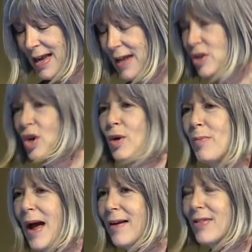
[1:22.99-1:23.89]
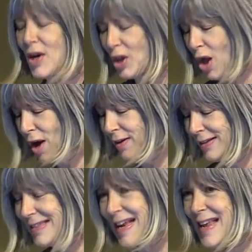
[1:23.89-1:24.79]
and turn back the
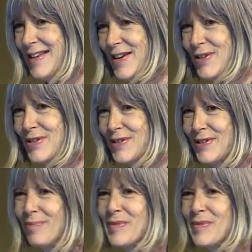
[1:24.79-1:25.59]
clock 10 years.